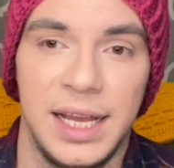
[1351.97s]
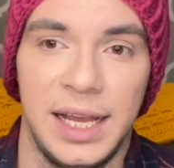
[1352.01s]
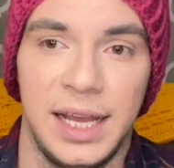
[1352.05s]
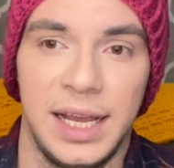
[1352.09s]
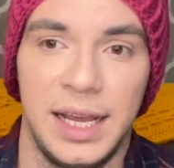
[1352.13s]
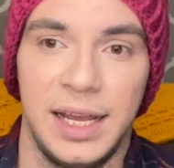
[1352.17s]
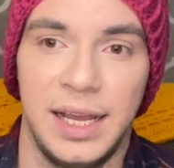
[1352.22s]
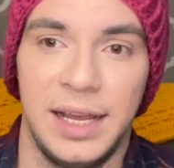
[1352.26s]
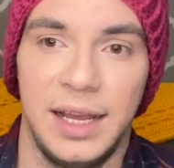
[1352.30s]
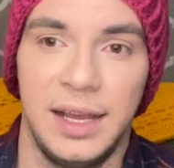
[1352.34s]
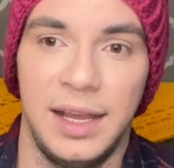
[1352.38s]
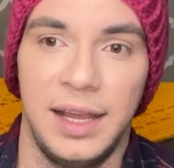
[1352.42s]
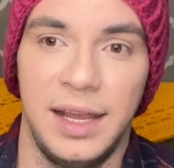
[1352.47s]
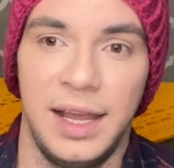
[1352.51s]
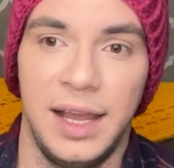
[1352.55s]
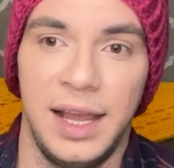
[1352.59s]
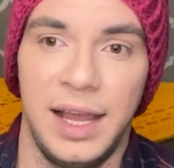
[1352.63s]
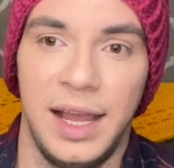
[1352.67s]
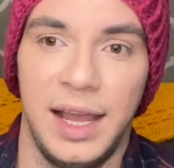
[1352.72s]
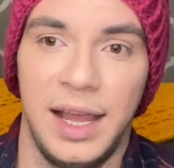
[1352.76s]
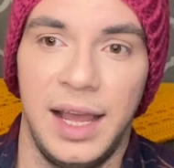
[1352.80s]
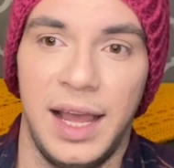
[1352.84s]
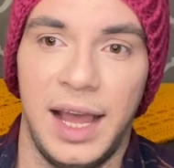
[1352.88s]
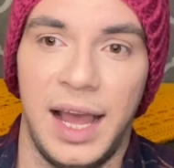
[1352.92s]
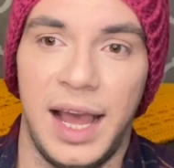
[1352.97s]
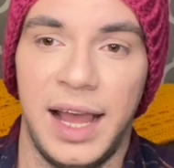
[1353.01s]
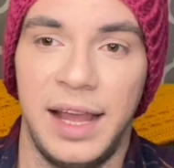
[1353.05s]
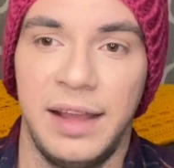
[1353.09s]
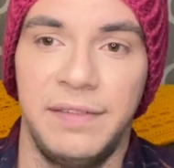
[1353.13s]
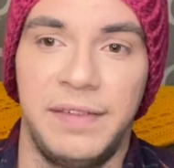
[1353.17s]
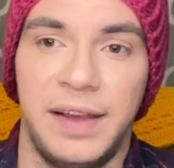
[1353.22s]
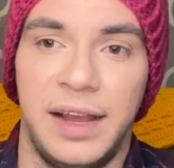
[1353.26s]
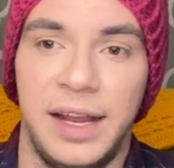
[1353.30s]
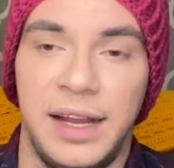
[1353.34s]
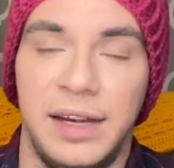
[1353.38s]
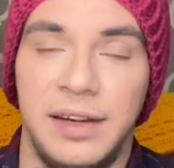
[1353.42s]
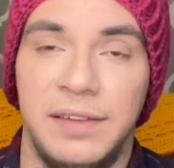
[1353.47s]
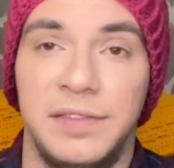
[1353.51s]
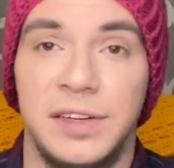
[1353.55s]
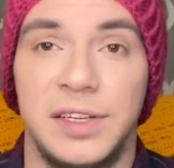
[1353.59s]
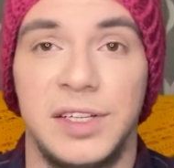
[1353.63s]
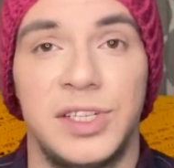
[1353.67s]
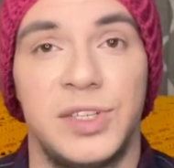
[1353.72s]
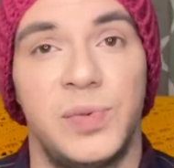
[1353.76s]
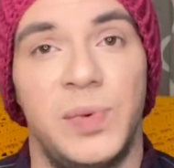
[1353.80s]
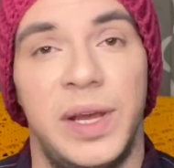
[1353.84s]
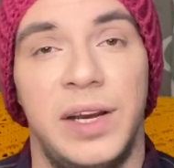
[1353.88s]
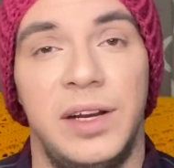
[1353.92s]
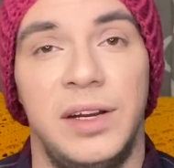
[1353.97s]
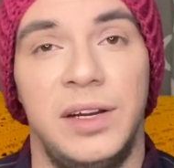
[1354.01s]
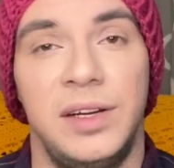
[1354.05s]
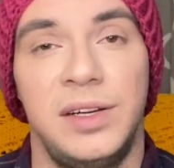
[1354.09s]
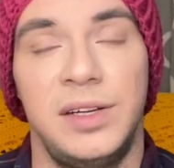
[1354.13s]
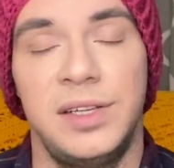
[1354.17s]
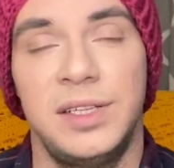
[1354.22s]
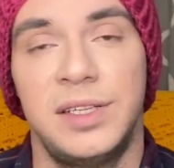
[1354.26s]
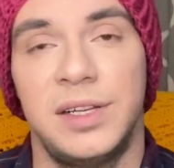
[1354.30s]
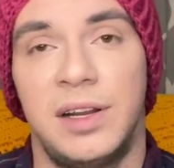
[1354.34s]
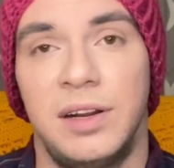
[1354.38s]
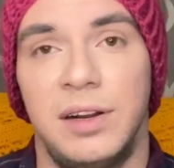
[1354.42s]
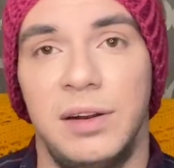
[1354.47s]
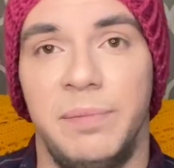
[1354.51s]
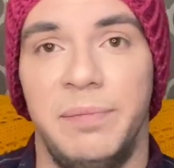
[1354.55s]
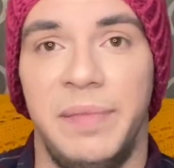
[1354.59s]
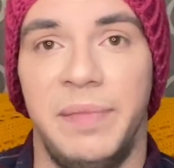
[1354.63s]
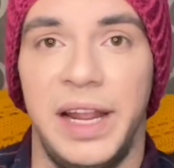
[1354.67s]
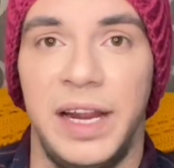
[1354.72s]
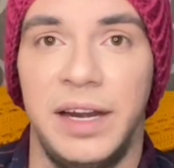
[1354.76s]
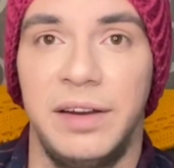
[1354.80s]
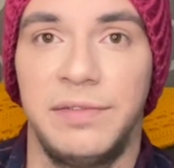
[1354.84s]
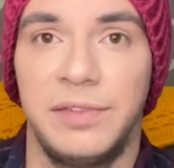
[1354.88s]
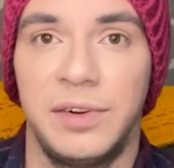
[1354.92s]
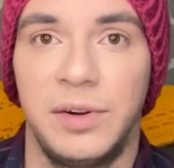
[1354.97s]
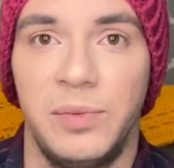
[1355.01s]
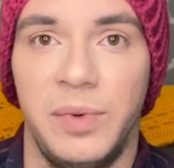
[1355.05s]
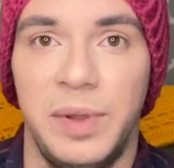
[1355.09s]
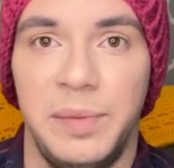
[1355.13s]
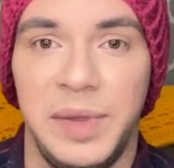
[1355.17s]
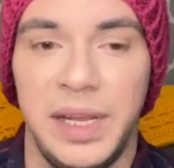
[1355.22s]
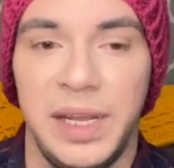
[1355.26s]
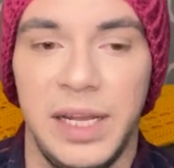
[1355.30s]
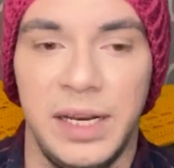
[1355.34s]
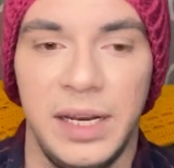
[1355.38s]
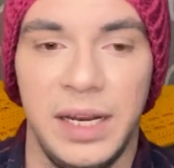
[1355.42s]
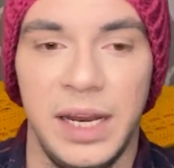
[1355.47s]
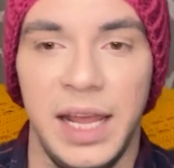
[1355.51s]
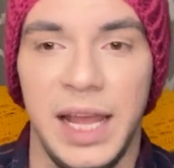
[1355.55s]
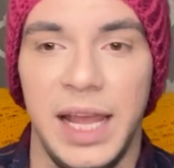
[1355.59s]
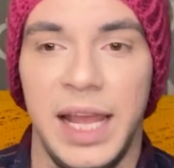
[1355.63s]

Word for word: uh, I find for sweaters are made for women.